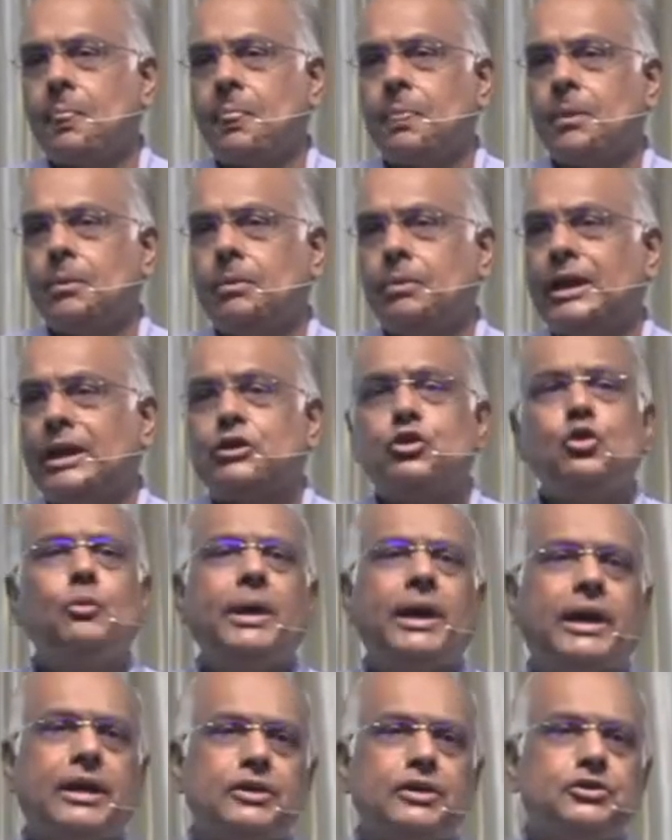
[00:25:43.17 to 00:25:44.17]
that you may
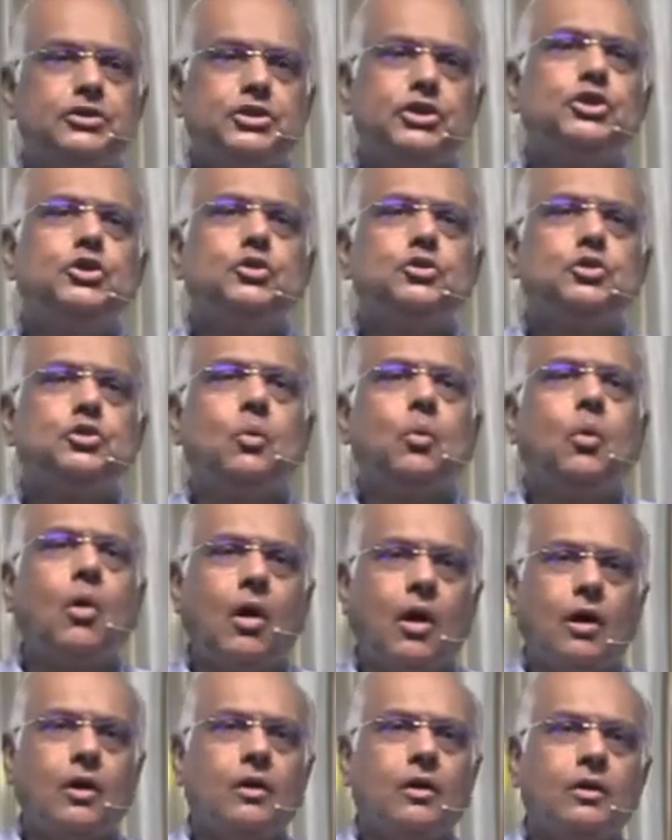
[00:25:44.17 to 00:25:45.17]
continue to
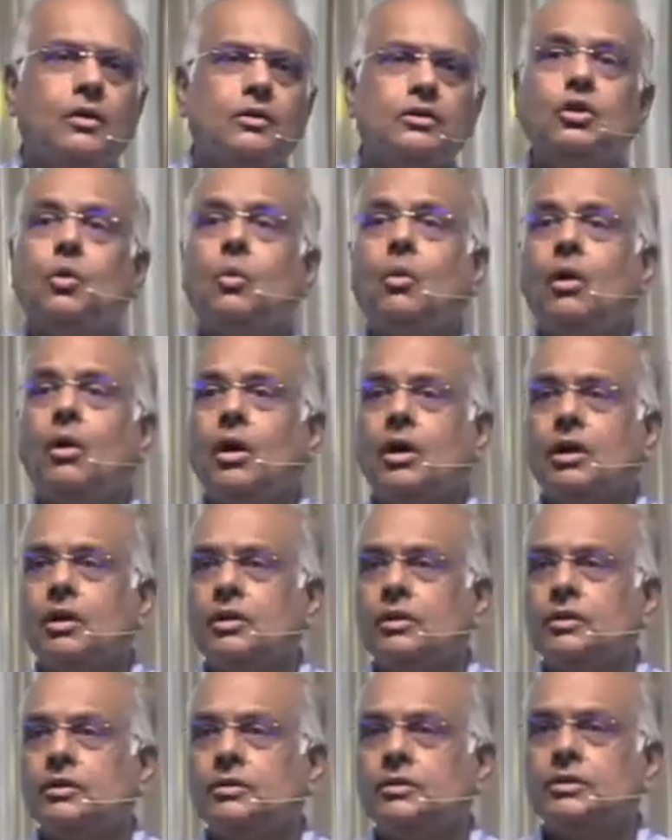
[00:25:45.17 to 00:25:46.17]
walk the walk
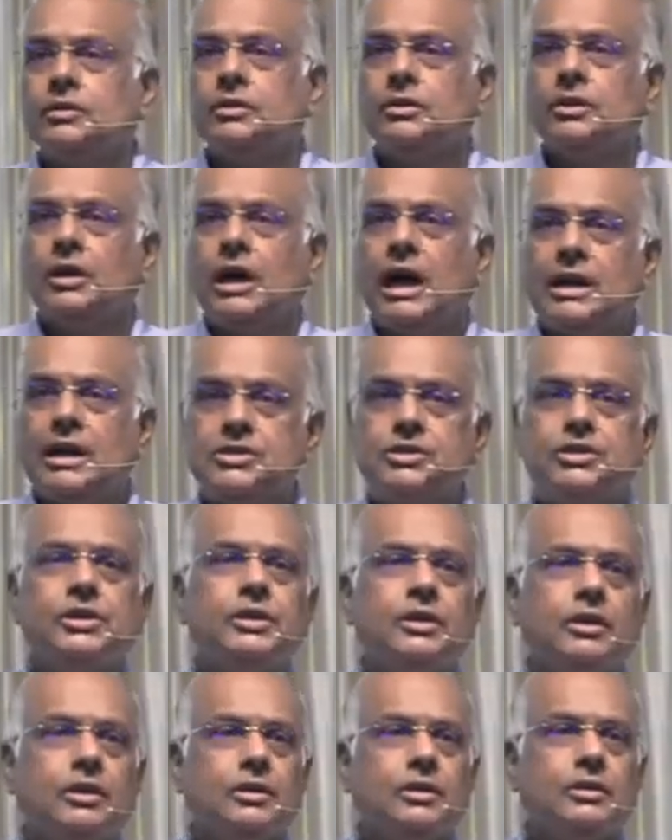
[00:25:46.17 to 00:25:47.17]

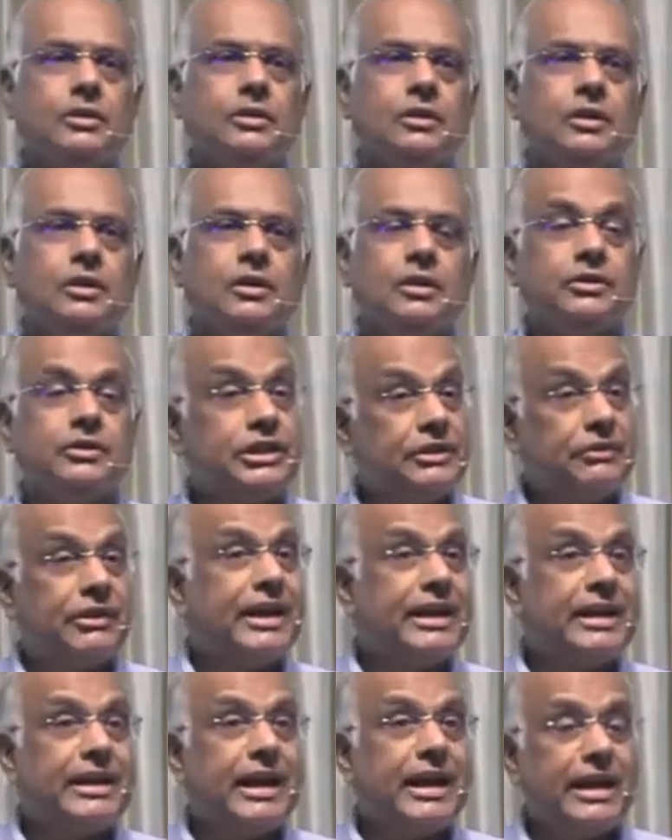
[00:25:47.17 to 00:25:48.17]
until the
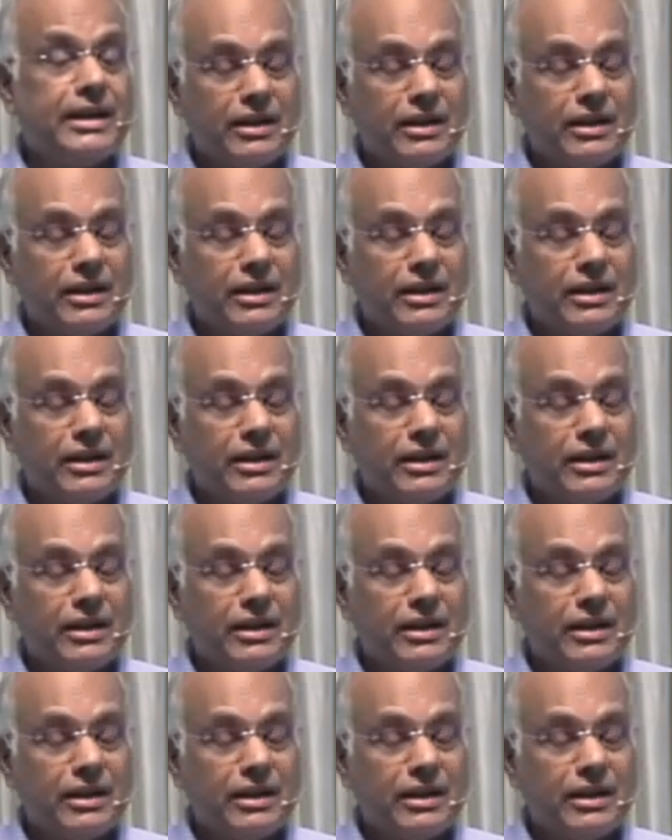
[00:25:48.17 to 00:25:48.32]
very end,